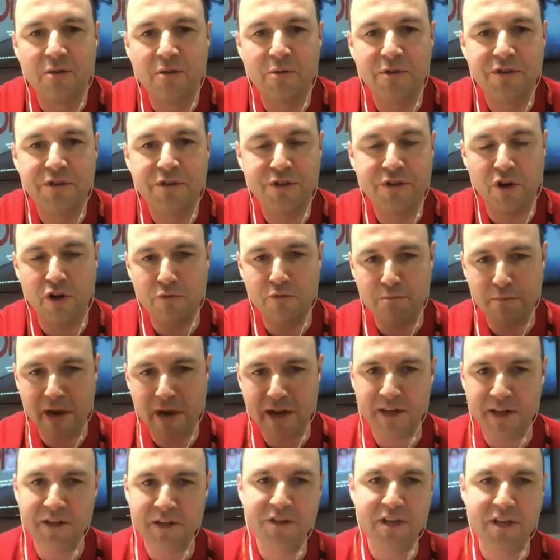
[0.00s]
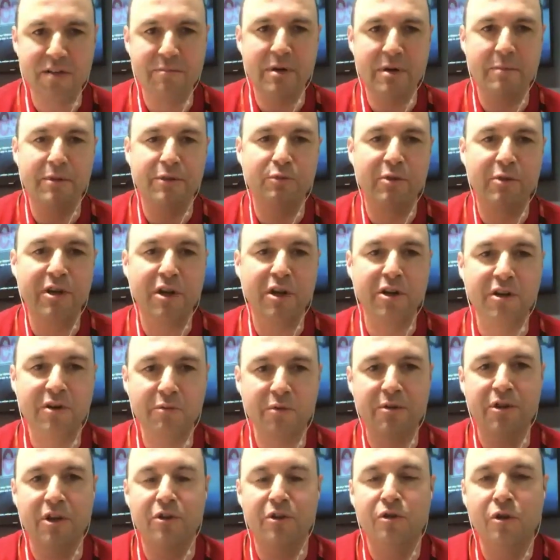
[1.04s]
with so many team members, we don't,
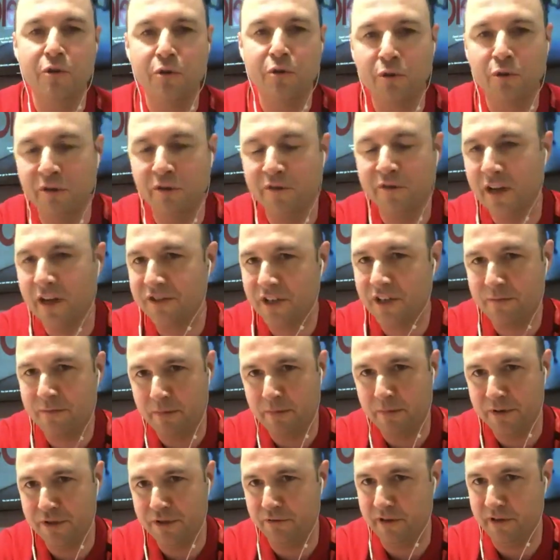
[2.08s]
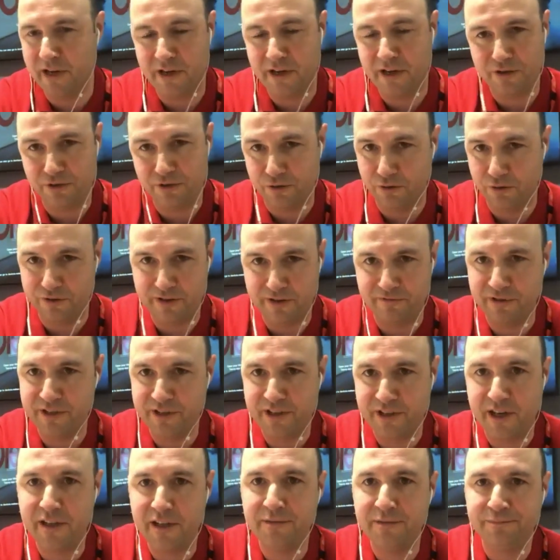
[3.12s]
you know, not all of our team members are in our stores every
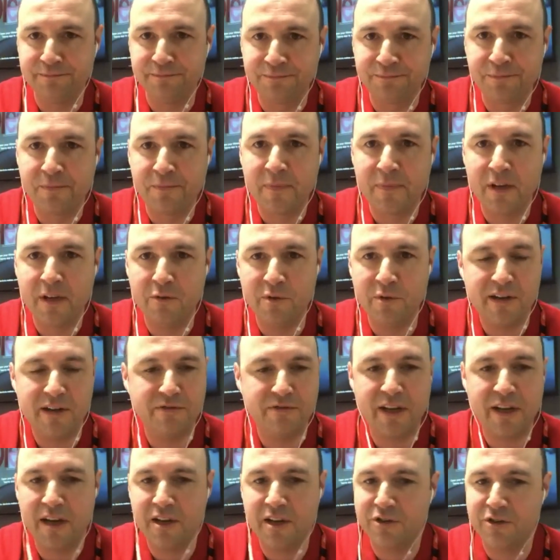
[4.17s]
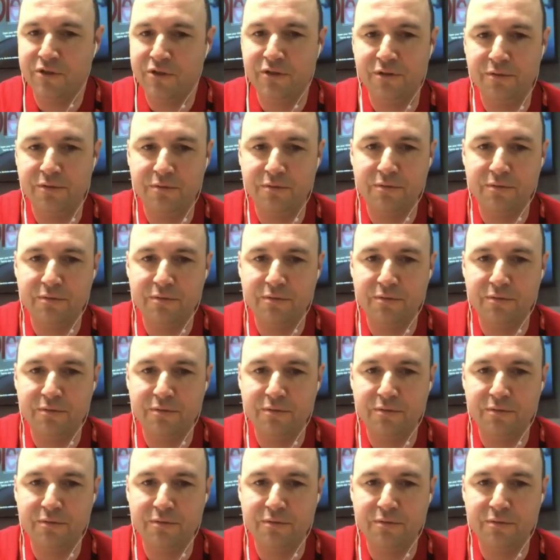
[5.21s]
day. We have casual